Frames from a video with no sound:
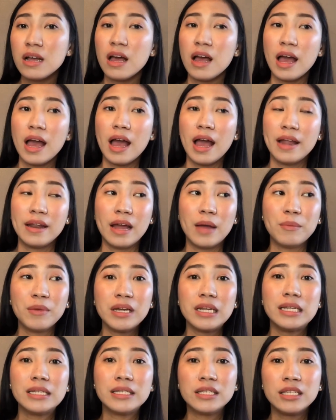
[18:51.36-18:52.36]
and I'm
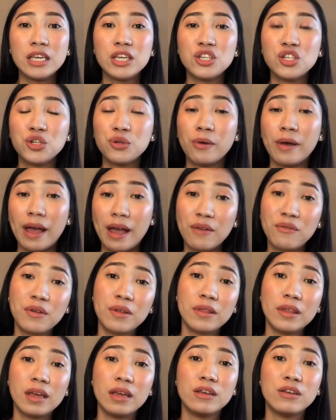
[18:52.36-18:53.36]
gonna teach you
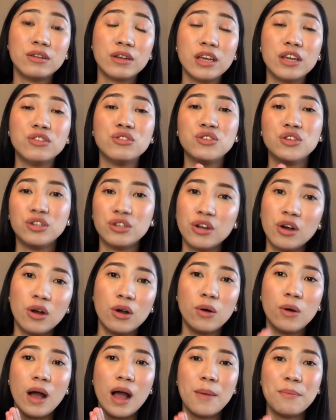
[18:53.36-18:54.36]
everything you need to
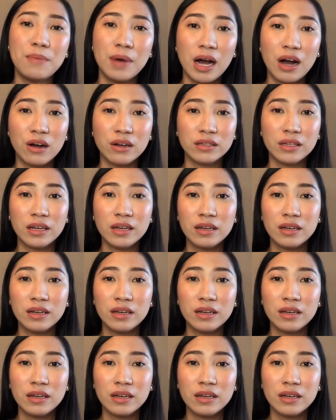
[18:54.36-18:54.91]
know about